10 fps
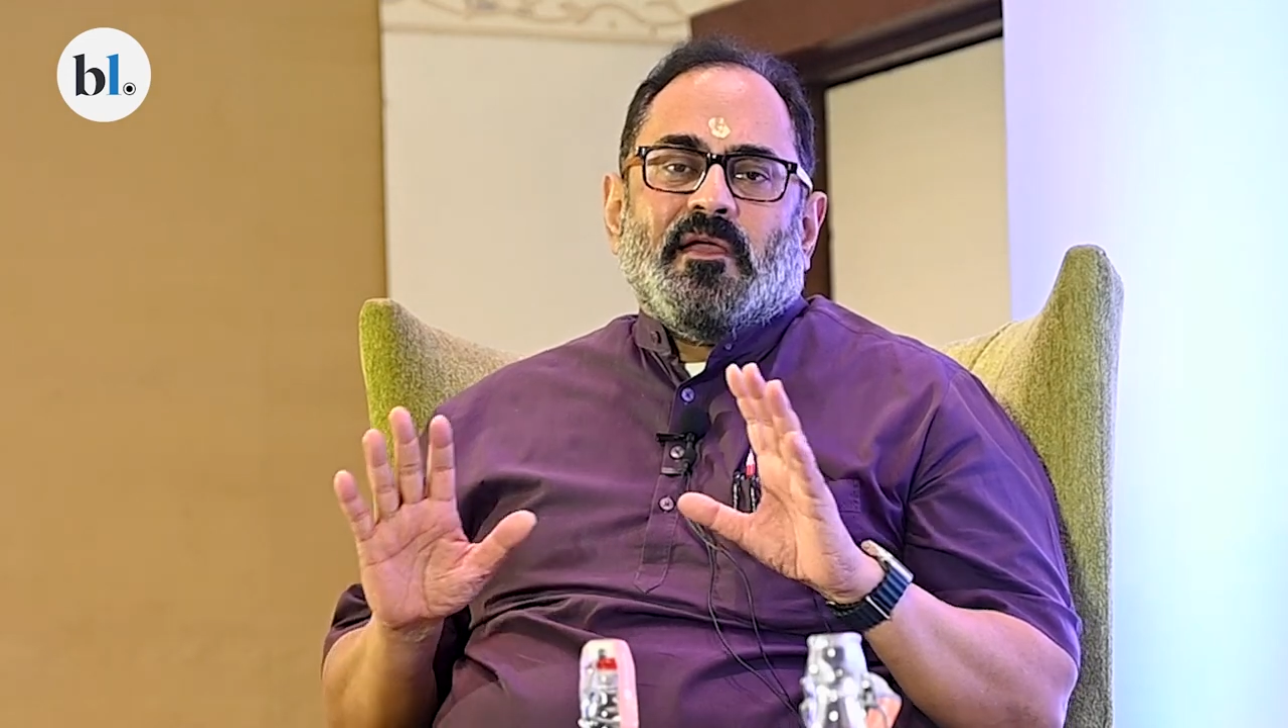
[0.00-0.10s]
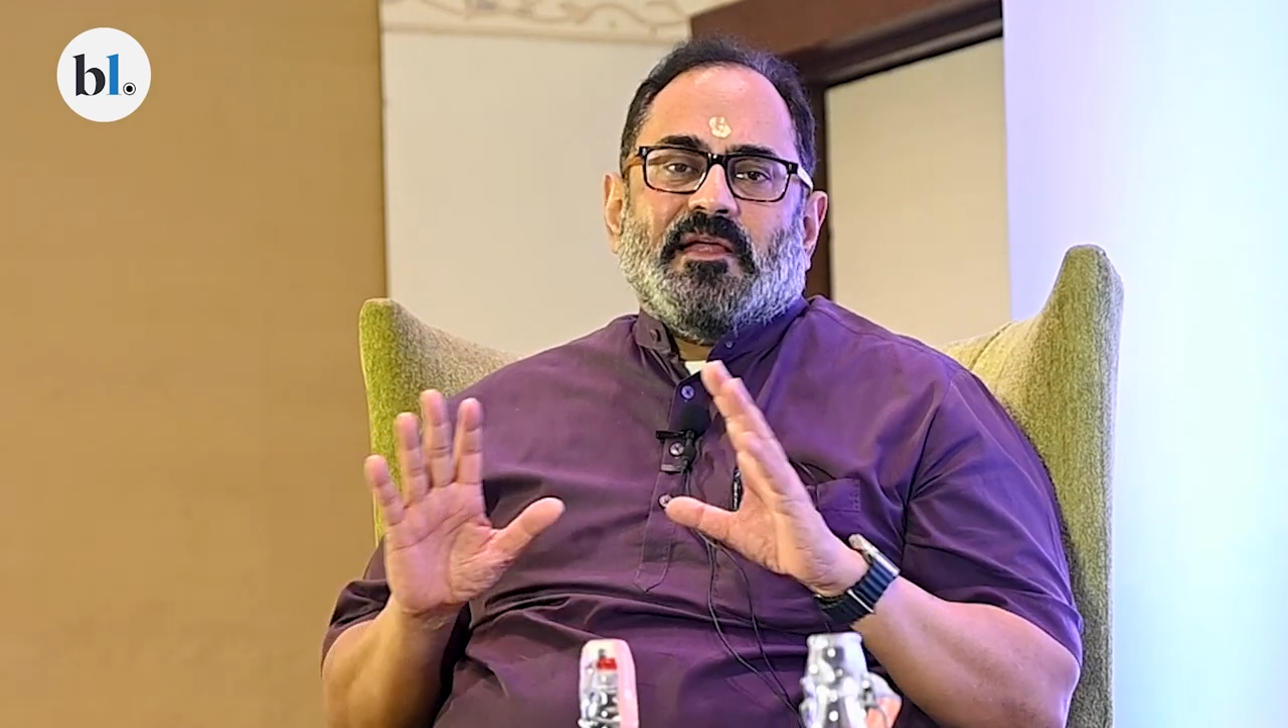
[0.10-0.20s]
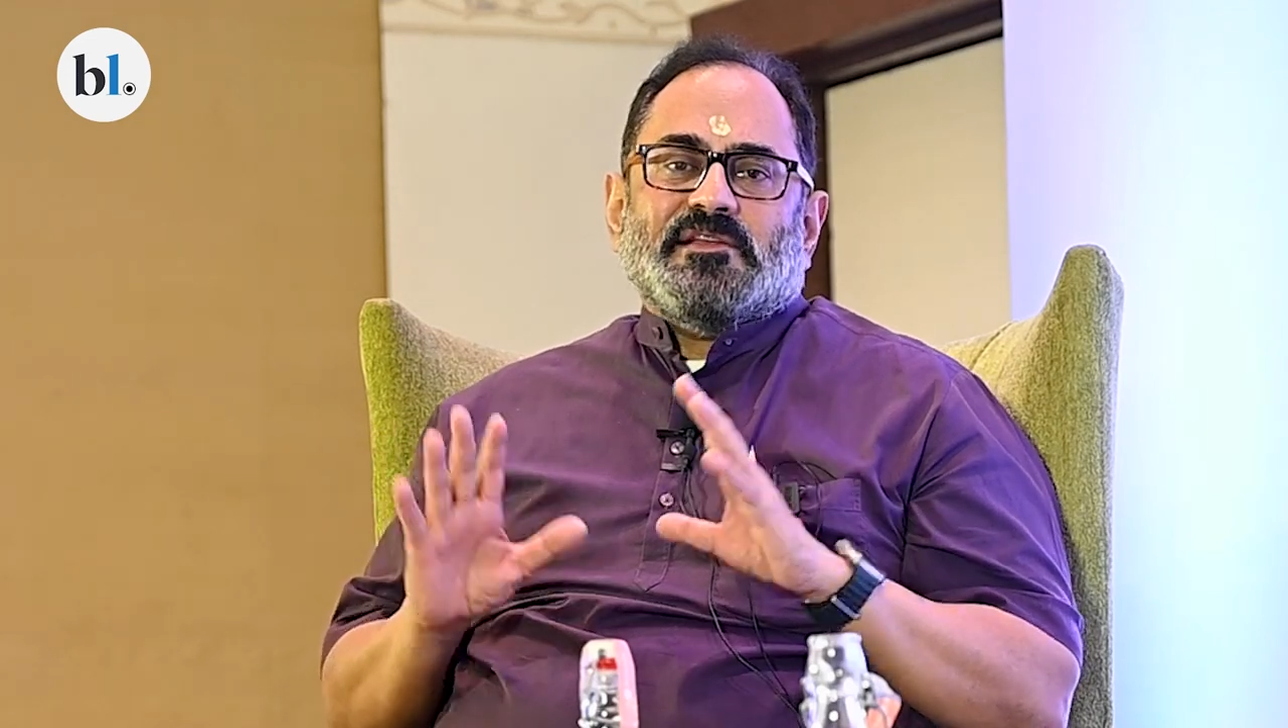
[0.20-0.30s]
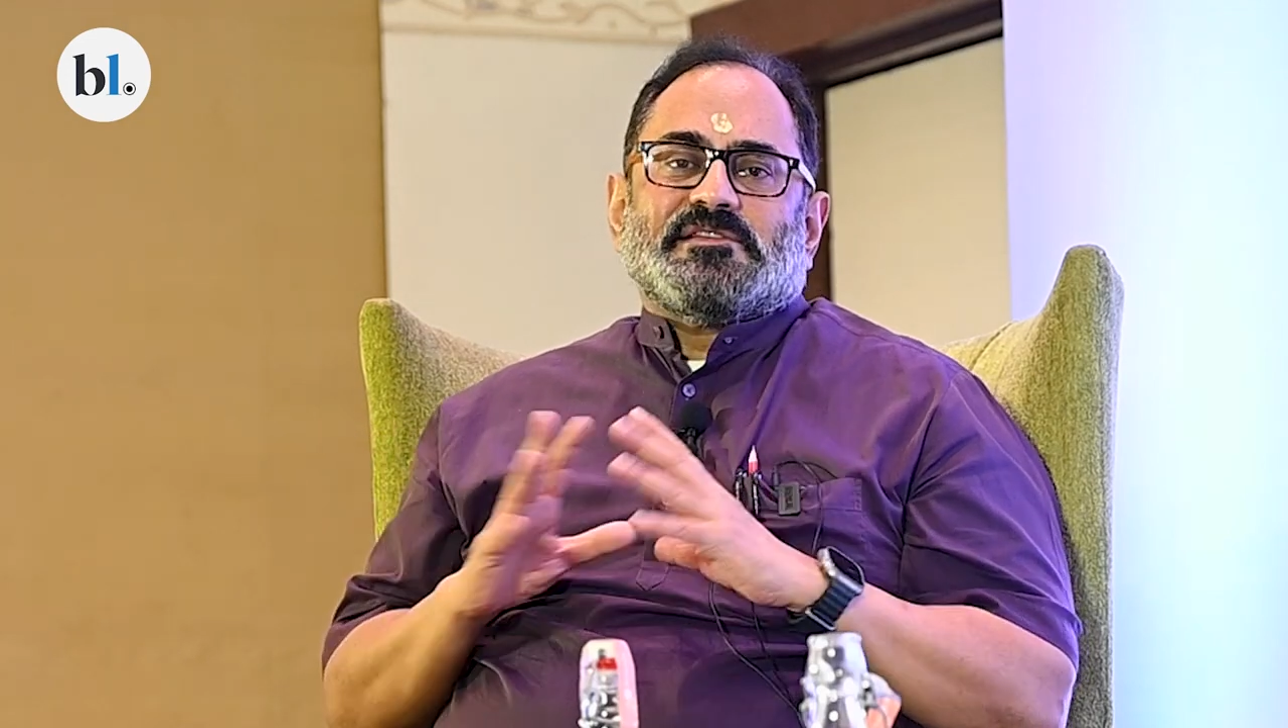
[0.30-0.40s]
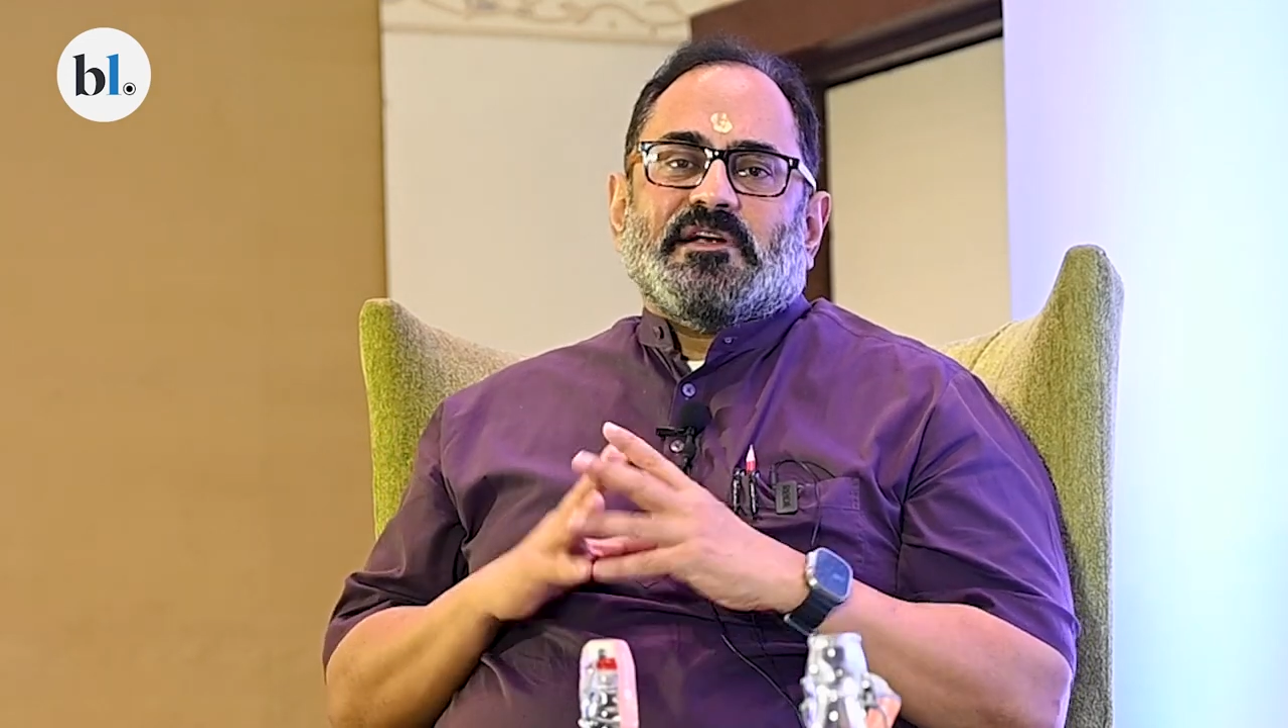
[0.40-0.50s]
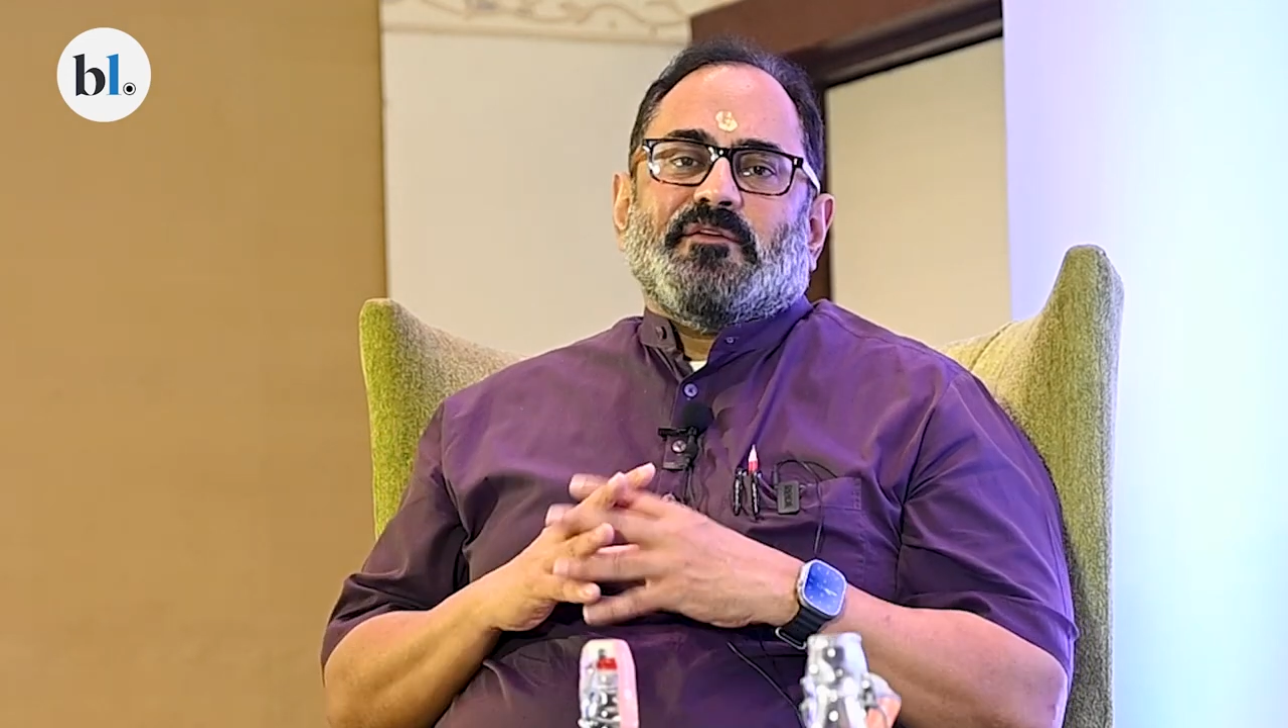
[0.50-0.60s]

Instead,